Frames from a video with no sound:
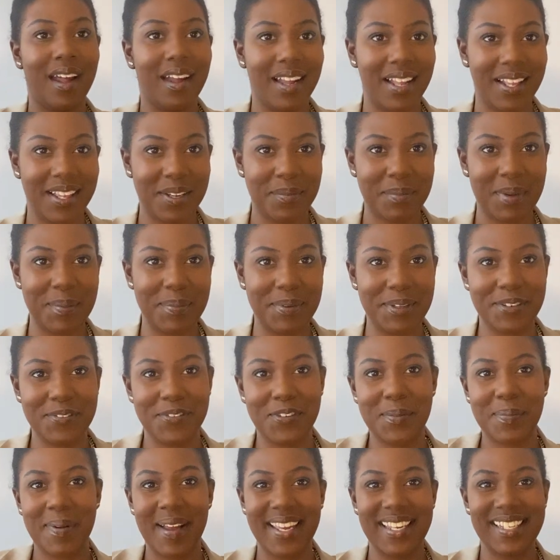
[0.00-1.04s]
Hello, my beautiful
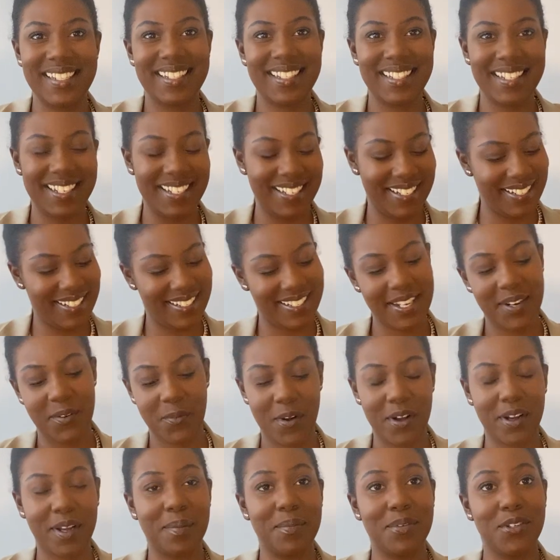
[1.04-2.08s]
Pisces, and
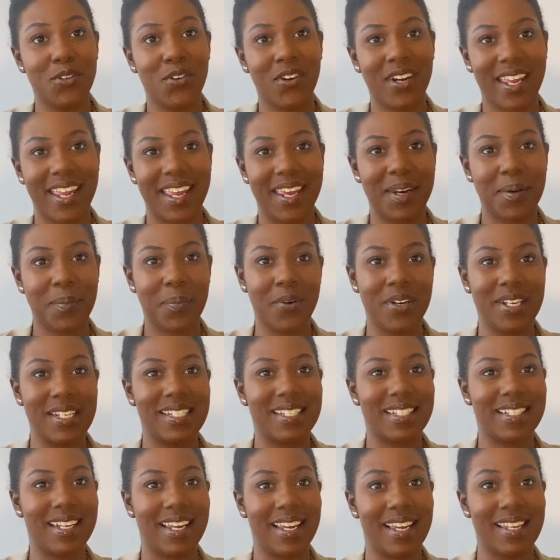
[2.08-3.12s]
welcome to Arcana
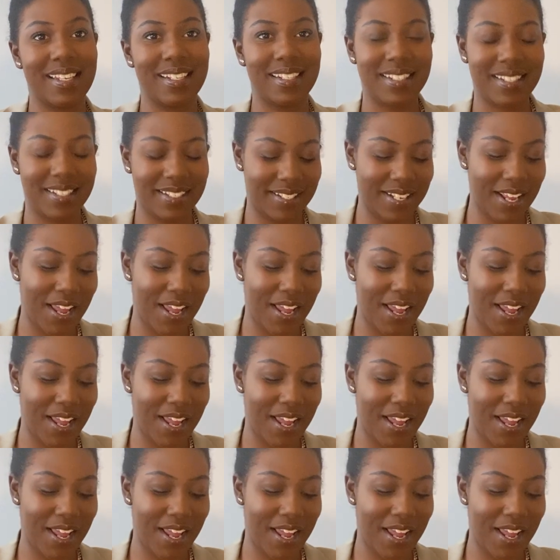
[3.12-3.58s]
Priestess.